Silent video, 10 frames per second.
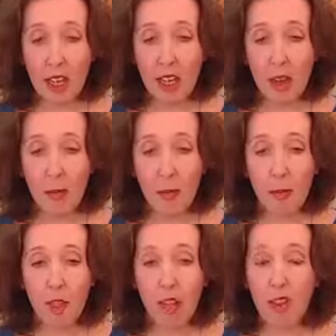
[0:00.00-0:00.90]
um,
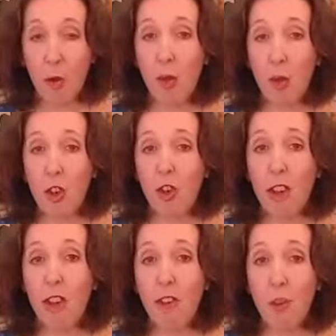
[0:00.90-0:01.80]
things I want to
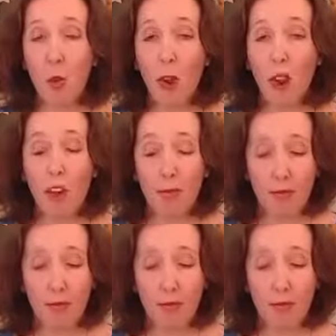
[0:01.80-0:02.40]
achieve as well.